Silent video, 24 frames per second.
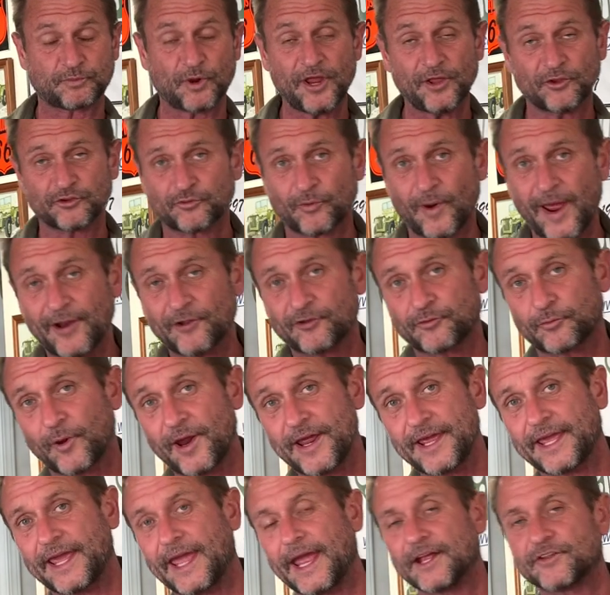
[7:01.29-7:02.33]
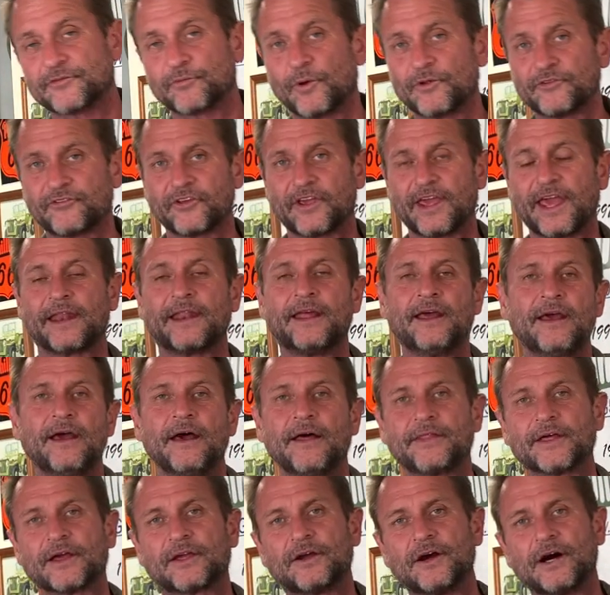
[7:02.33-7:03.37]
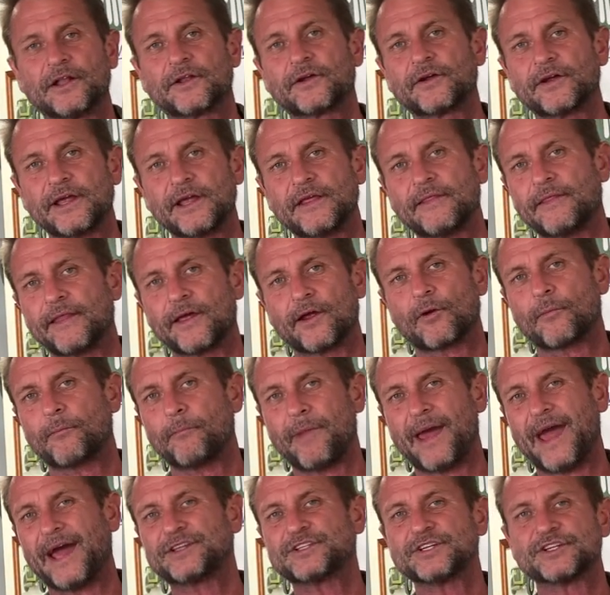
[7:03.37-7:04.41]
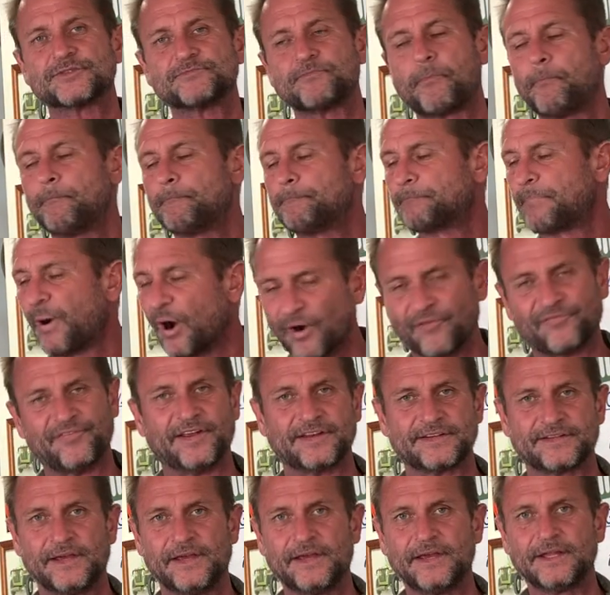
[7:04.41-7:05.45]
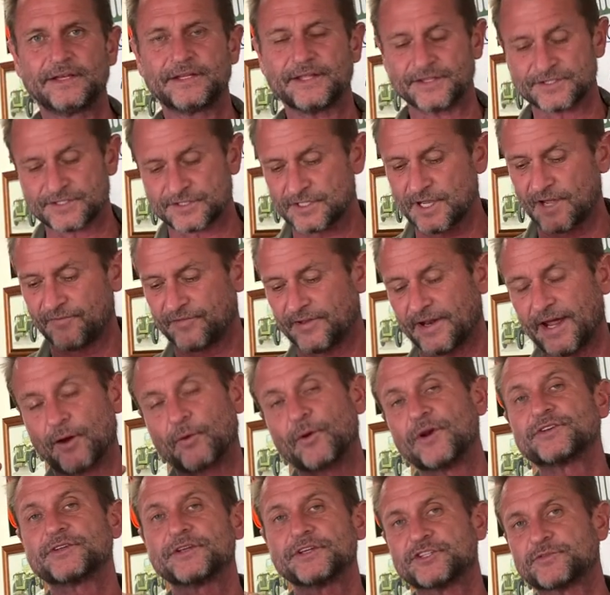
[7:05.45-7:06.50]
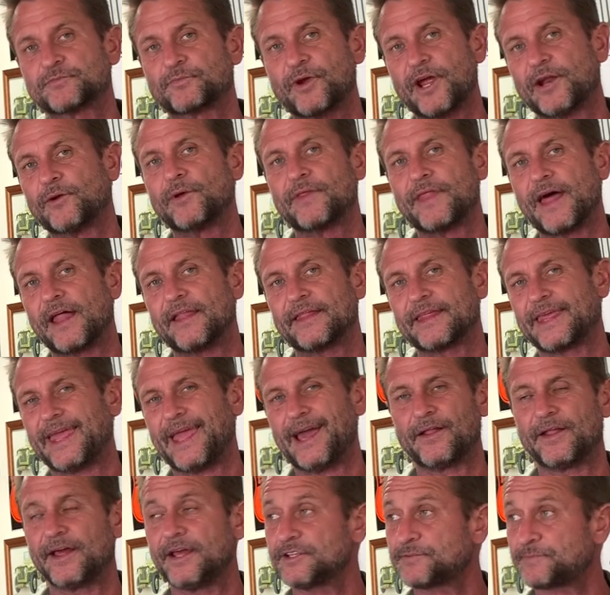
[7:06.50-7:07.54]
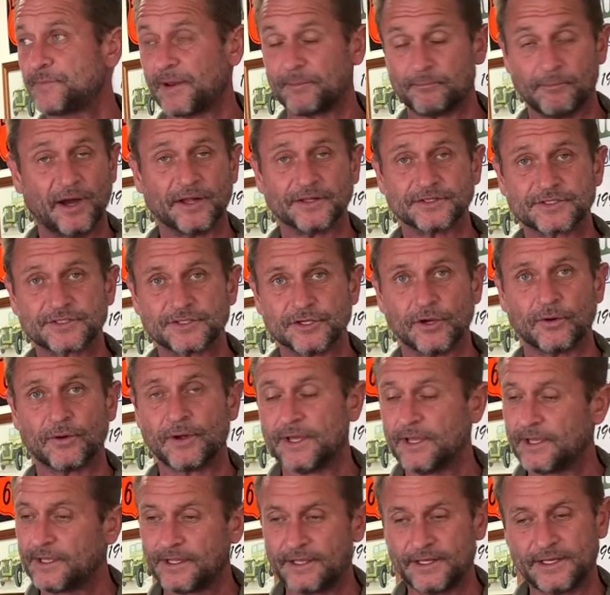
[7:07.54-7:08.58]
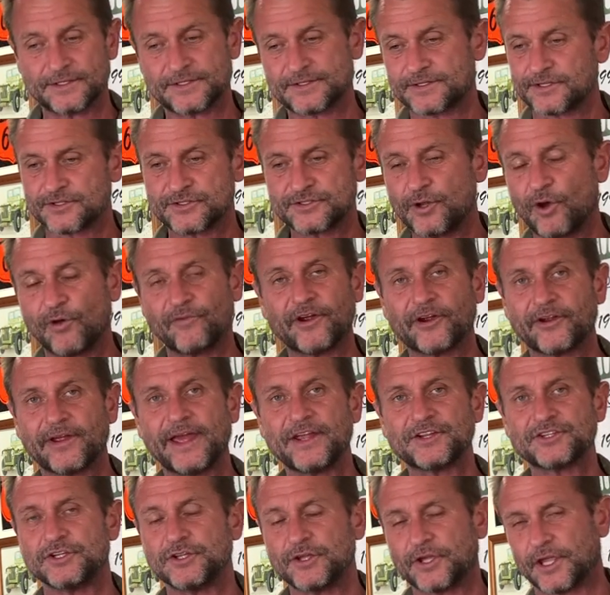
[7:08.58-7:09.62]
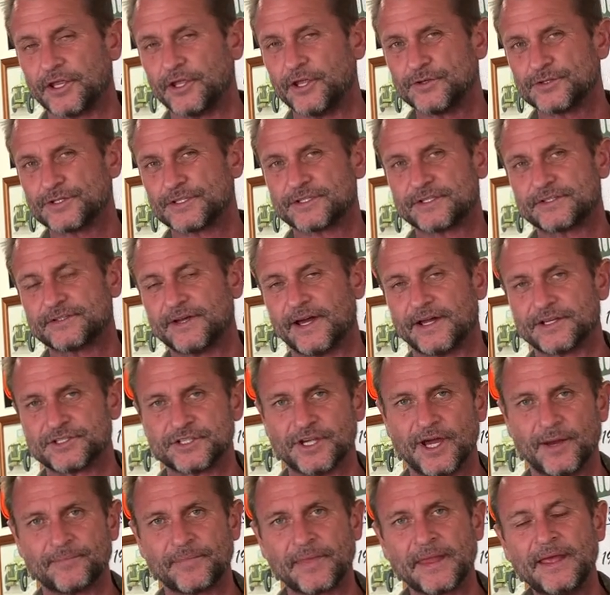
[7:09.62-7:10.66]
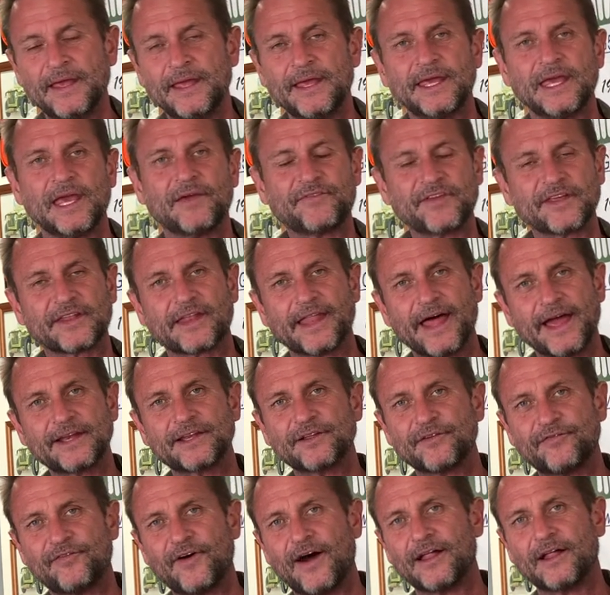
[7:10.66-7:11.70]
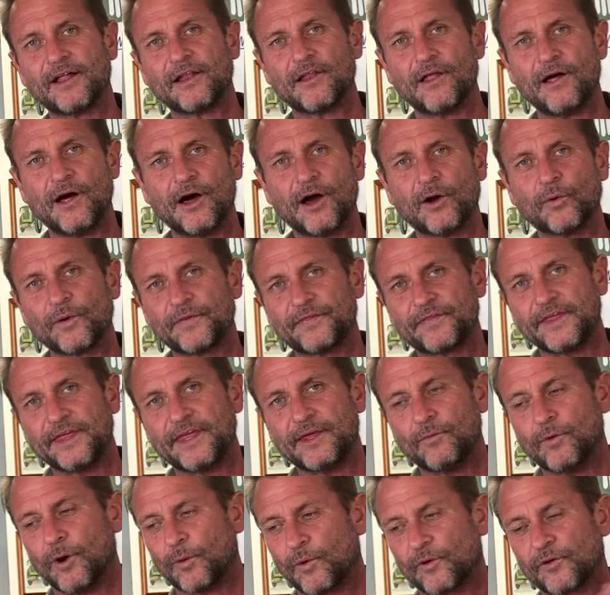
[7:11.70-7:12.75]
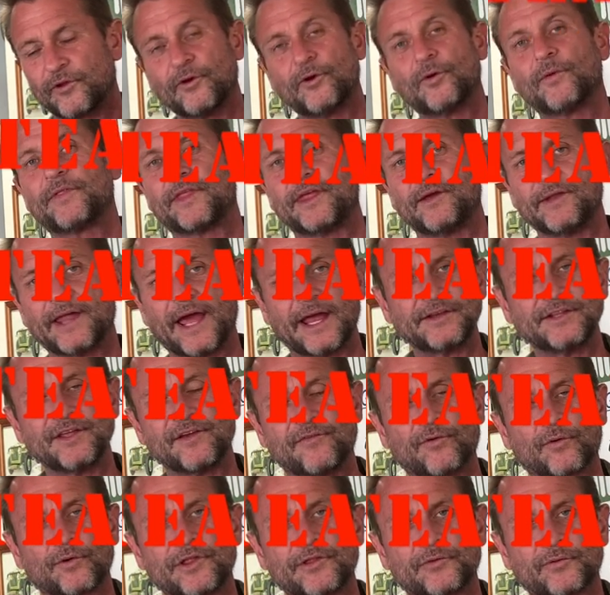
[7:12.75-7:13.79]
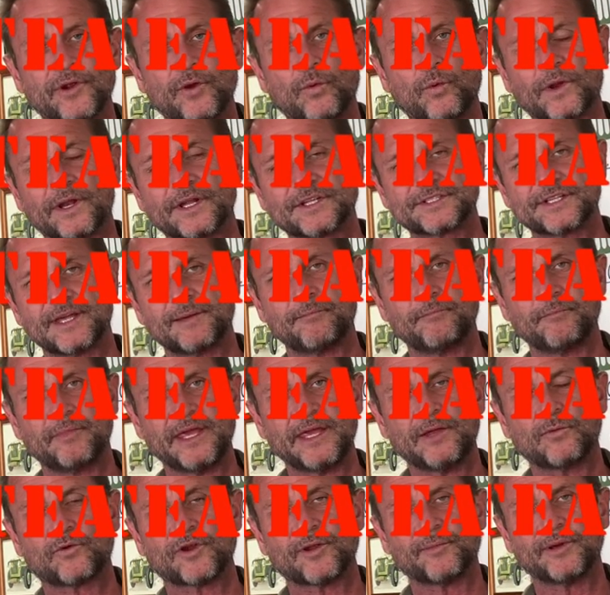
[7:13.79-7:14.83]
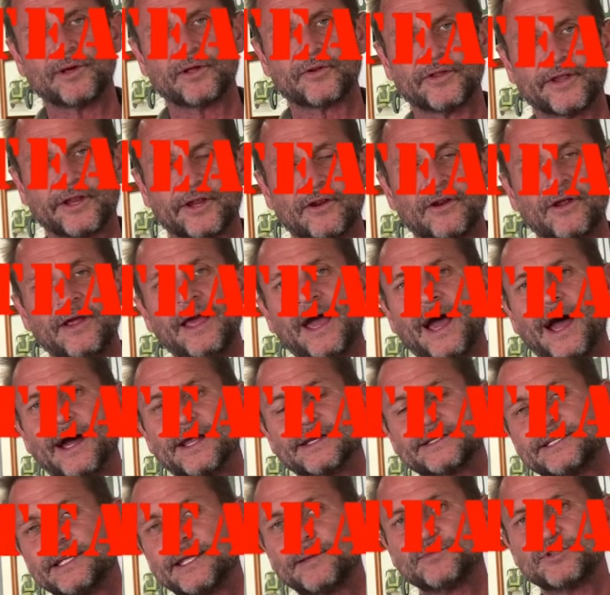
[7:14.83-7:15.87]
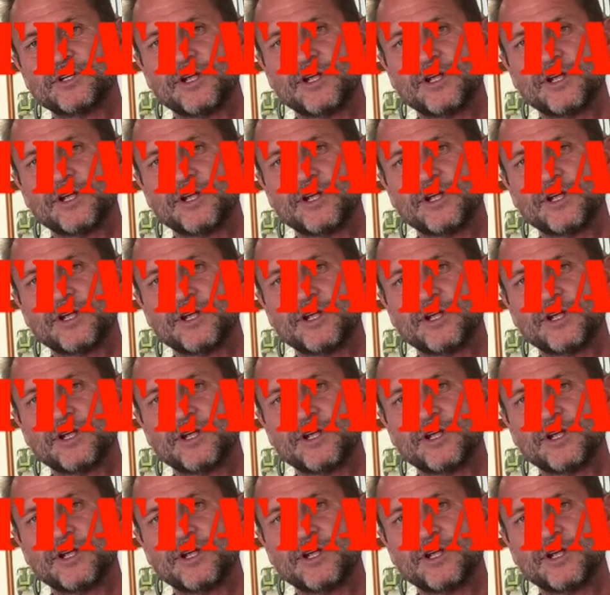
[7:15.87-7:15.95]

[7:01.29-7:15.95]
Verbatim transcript: rattle spray cans, once again, the color in there matches perfect to the stuff that I originally sprayed with out of the gallon. It's been months, so there's no variation. You can use it to touch up. If you'd like to follow along with what we're doing with the 1943 Willys MB rebuild here on Team